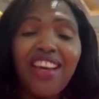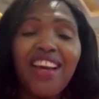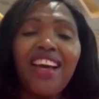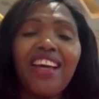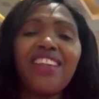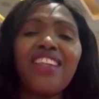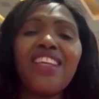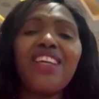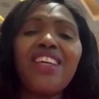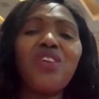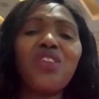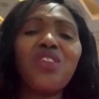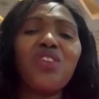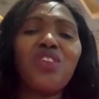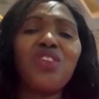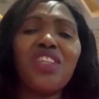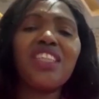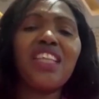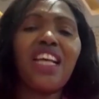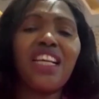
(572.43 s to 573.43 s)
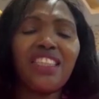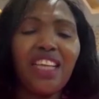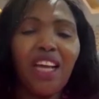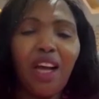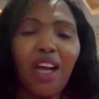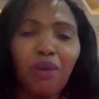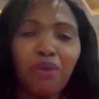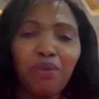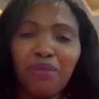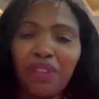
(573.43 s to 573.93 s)
I think also this has
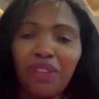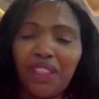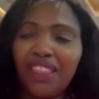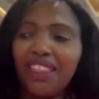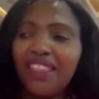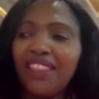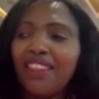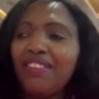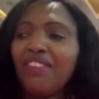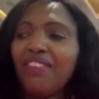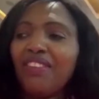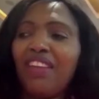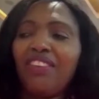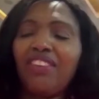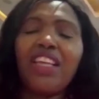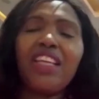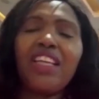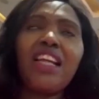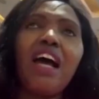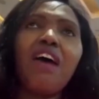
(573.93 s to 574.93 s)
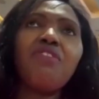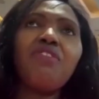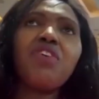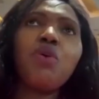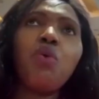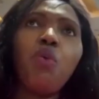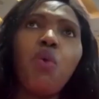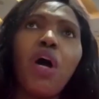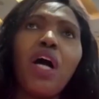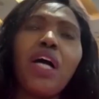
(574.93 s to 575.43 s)
helped me. And then
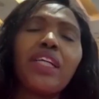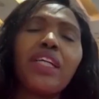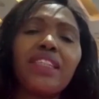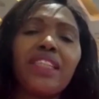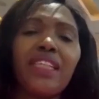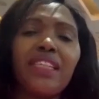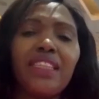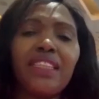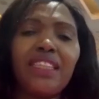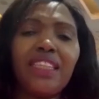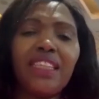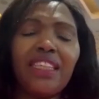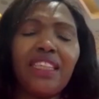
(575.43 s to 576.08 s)
having worked and